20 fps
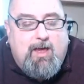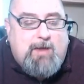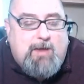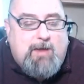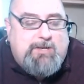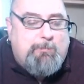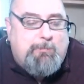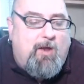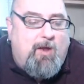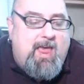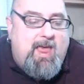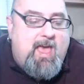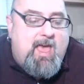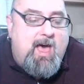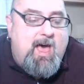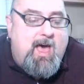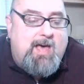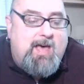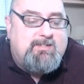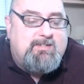She probably
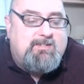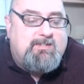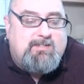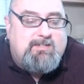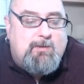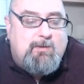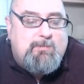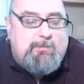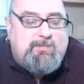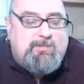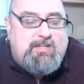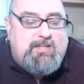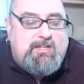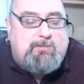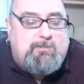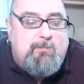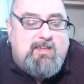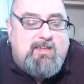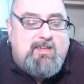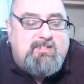has. Sometimes you
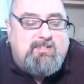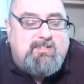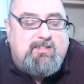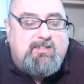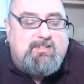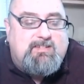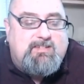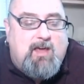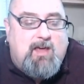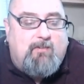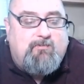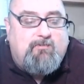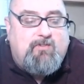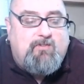just miss the stuff.